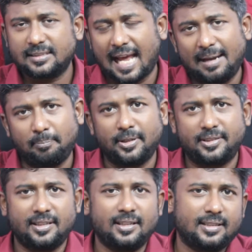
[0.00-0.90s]

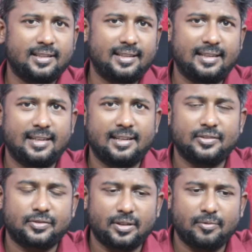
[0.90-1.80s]
unprecedented in Indian
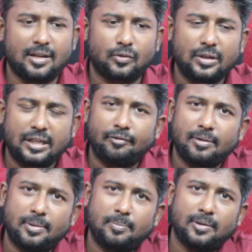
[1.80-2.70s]
history, where
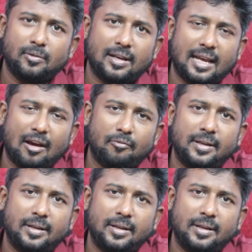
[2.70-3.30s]
25 people have